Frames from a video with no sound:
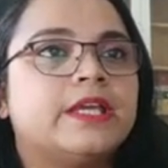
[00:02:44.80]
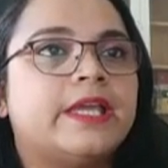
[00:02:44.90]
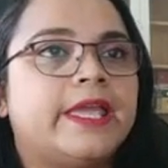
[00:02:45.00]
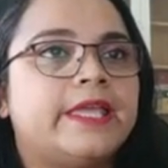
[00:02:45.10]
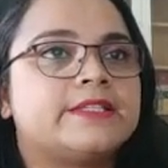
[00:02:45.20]

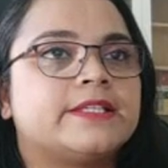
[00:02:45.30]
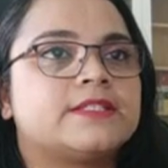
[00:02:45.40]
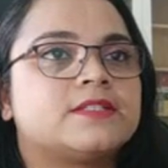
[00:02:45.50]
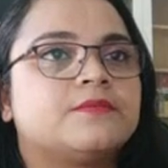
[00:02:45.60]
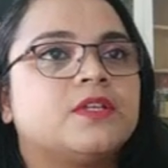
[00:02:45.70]

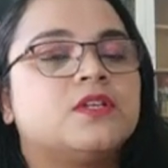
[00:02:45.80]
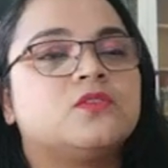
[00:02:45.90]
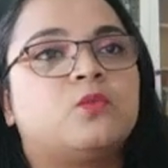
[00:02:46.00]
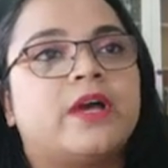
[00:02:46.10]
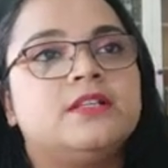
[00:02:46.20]
a6.
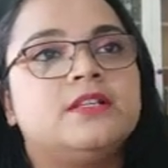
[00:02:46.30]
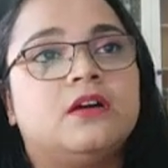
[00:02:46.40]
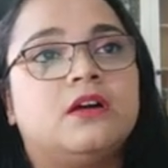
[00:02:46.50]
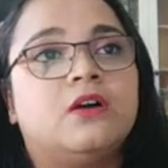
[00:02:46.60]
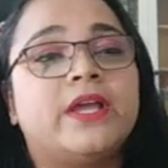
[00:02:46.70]

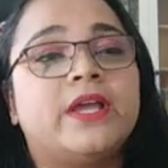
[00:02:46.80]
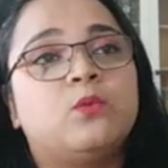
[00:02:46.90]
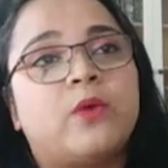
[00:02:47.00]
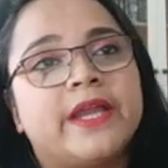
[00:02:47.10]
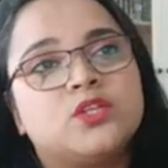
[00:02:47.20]

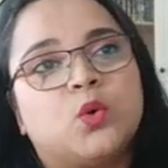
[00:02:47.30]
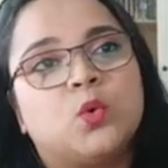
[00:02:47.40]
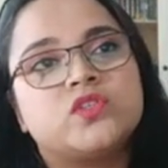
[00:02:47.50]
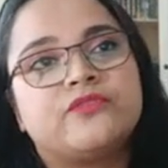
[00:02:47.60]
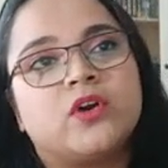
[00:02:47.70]
While white
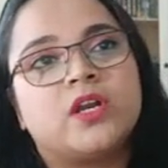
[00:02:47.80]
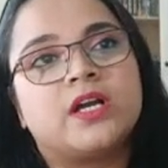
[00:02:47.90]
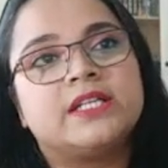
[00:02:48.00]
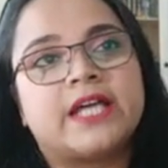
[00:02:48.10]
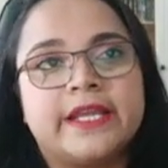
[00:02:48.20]
goes for
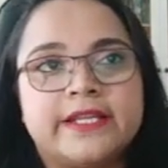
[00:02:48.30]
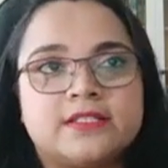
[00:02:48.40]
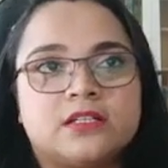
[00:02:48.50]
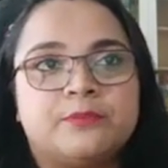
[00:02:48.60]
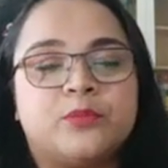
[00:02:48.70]
a
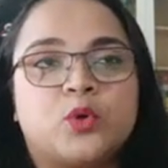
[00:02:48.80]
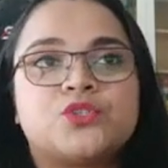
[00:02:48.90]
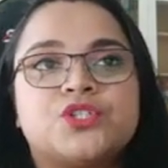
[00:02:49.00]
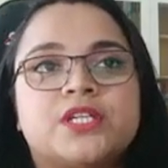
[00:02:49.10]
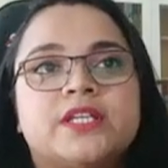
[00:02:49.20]
direct
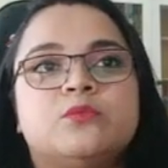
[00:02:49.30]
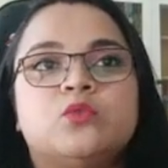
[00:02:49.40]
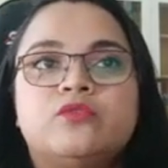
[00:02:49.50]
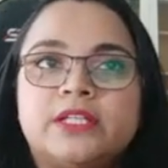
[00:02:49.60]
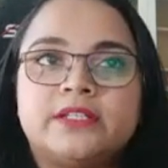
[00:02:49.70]
approach in
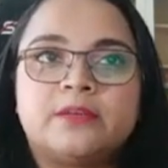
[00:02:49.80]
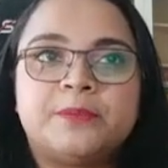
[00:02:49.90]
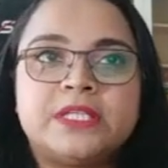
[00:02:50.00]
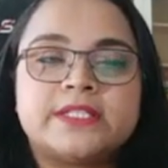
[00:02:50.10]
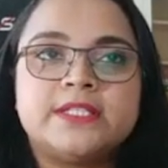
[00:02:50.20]
moving their
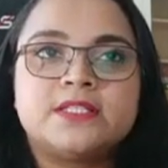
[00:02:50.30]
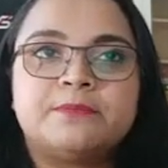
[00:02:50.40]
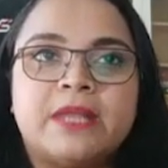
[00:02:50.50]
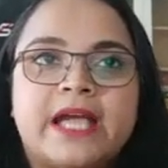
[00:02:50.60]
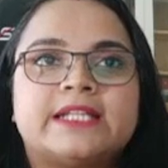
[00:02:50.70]

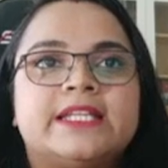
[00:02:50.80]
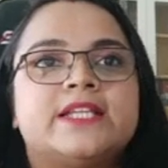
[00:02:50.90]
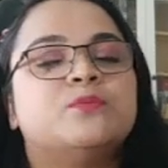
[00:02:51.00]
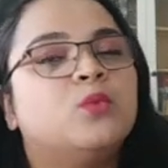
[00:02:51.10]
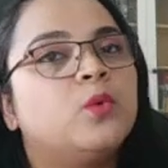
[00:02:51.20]
pieces, black
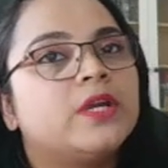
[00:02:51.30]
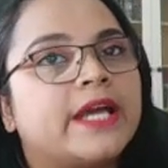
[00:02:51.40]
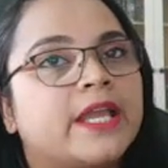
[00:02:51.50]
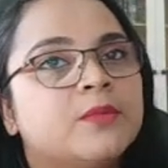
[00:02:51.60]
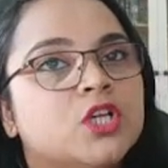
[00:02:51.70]
takes more
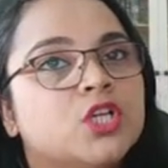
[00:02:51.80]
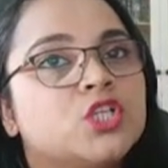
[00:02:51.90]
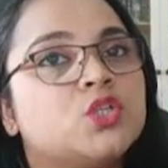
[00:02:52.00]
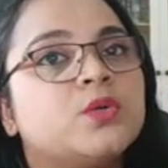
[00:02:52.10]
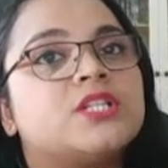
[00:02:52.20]
time
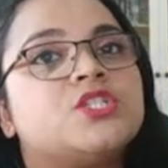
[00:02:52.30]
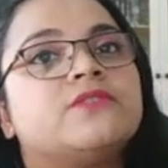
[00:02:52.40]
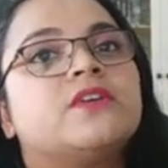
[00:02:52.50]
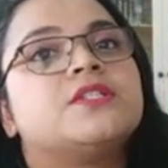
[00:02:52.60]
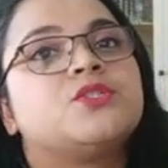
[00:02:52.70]
to
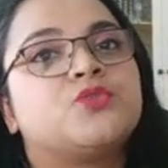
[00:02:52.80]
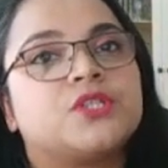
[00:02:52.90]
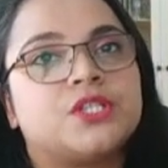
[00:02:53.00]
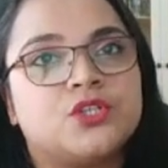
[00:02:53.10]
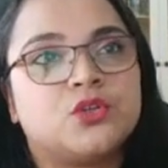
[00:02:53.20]
achieve
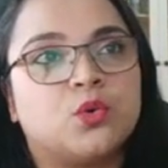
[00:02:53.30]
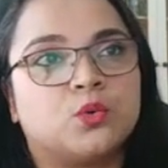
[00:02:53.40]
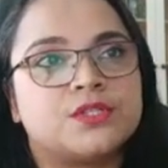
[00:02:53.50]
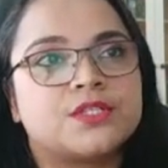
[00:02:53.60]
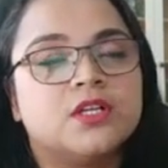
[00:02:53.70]
strategic
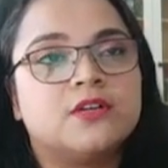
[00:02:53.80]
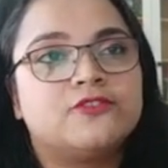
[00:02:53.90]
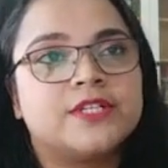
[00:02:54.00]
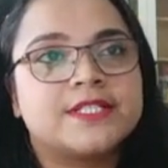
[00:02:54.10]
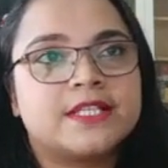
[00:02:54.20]
goals.
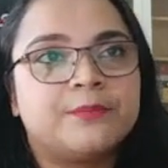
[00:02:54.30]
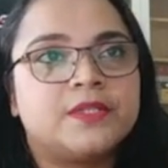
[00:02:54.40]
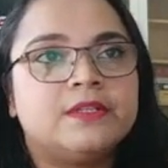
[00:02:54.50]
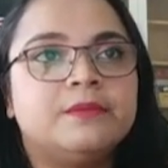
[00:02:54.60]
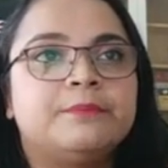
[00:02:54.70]
For
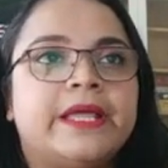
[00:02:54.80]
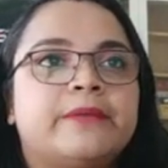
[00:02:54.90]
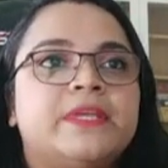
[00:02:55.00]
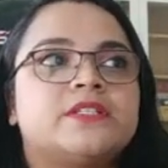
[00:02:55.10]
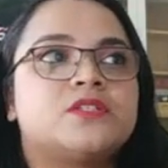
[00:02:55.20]
example,
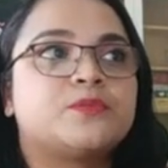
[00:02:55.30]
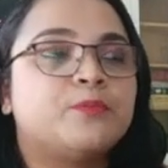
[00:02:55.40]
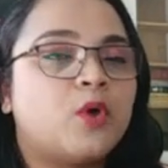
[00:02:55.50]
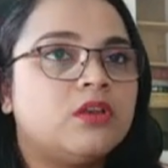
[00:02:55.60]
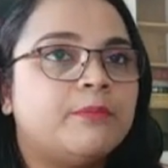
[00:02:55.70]
black makes a
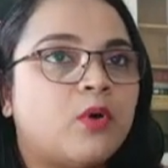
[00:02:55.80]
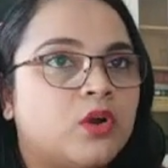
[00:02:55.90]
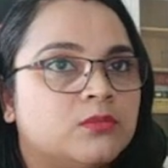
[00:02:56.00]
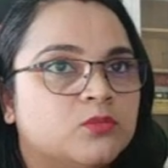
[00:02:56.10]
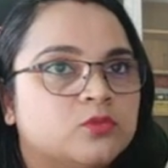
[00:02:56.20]
small
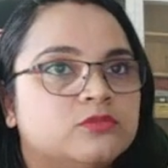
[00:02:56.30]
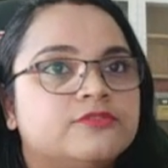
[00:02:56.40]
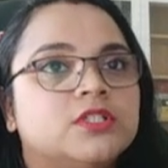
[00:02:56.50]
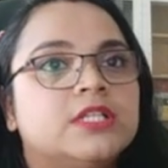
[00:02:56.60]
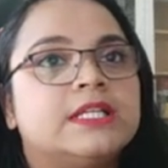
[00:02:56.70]
pawn
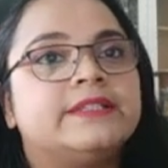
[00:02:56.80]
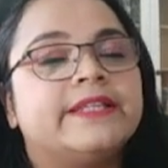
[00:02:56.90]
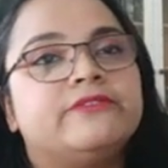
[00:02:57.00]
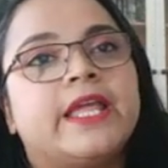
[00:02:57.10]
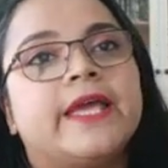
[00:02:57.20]
move
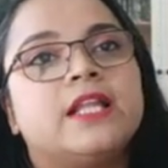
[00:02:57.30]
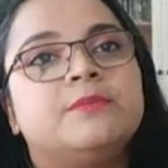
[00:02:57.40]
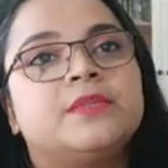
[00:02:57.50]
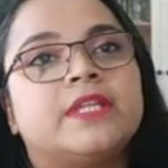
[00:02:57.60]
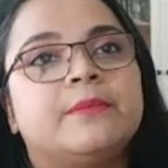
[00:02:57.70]
that will
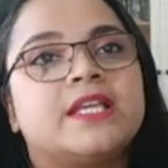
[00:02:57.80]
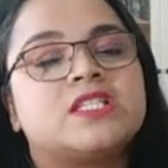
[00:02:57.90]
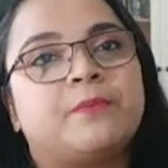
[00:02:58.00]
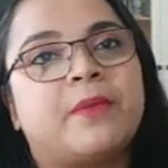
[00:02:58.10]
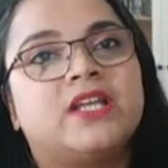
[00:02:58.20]
help them
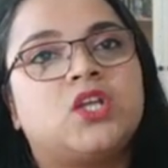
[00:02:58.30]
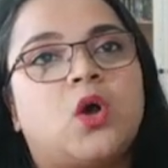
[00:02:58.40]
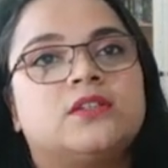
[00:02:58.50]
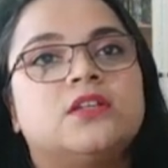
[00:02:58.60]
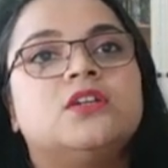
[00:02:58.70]
expand
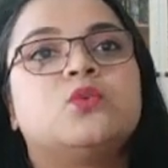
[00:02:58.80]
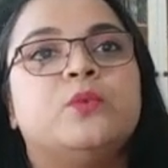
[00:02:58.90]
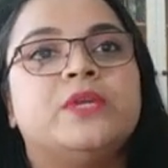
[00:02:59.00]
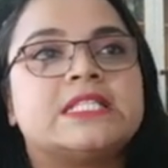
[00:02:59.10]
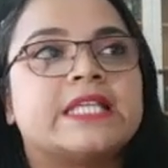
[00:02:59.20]
on the
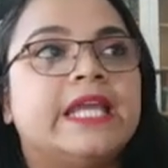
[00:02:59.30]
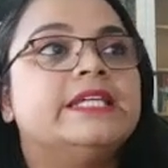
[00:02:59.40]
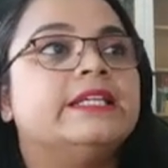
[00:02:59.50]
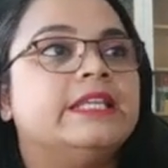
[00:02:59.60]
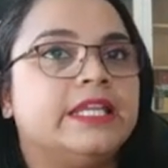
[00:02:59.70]
queen
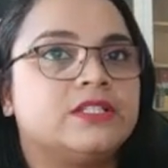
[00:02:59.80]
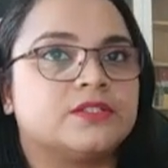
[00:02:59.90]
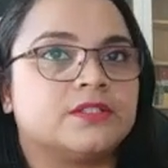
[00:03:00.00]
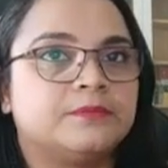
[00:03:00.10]
side later.